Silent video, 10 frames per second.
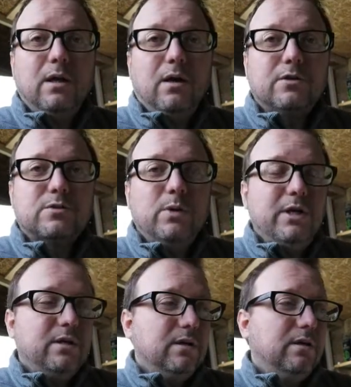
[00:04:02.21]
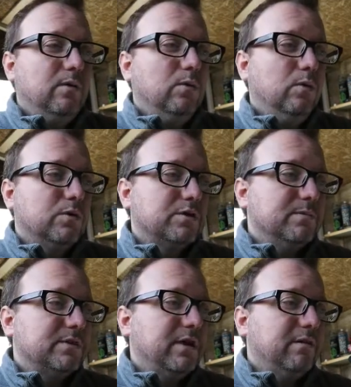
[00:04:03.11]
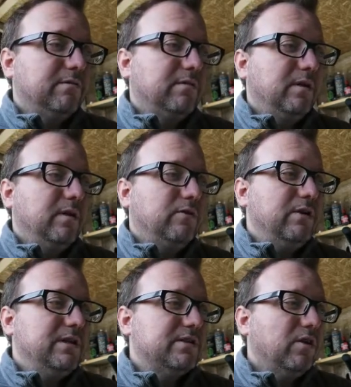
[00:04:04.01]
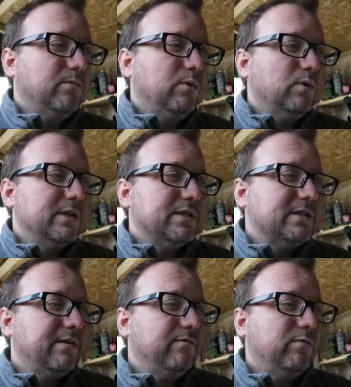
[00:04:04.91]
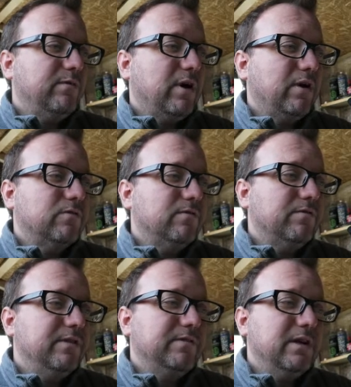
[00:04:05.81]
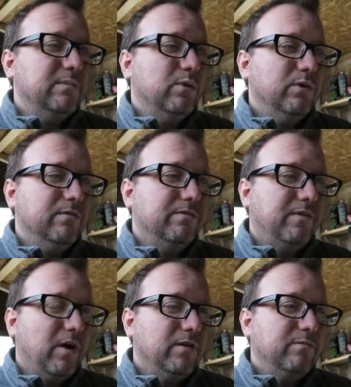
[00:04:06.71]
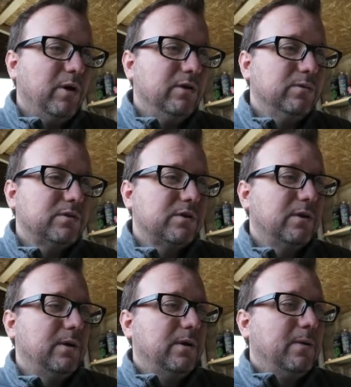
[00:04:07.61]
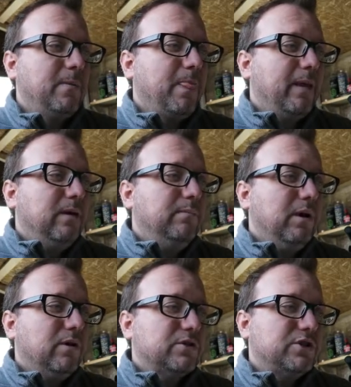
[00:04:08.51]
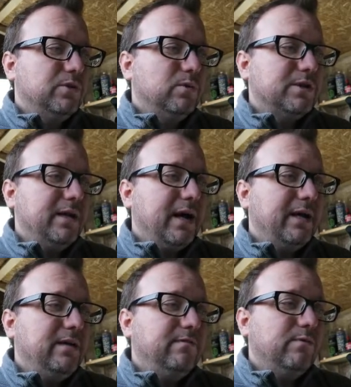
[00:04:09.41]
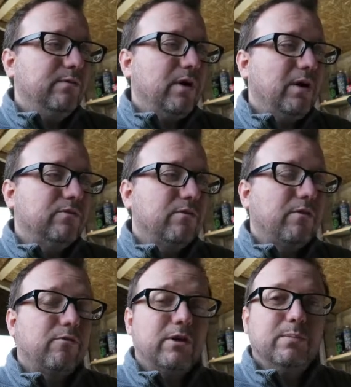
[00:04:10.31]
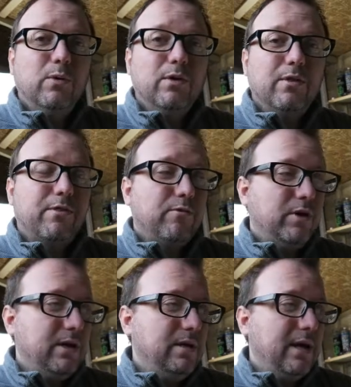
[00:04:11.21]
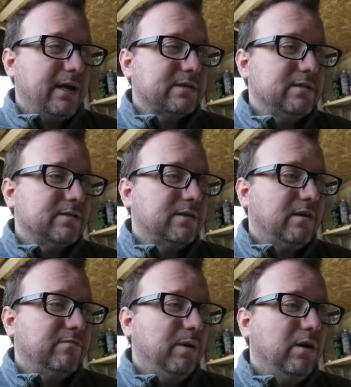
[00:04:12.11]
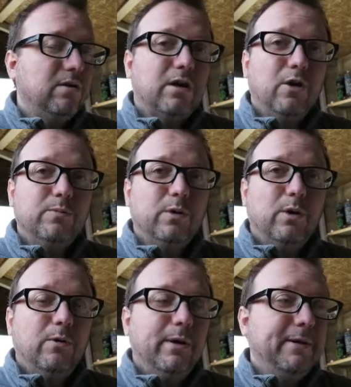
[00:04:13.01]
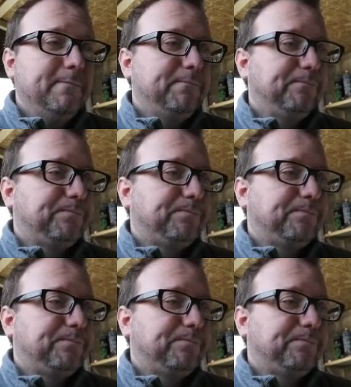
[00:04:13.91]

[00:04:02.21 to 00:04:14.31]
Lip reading: last week. Awesome stuff. The Green Cyborg in seventh with 115.5 miles. Mark Shules in eighth with 103.3. Excellent stuff, Mark. Hope you're well, mate.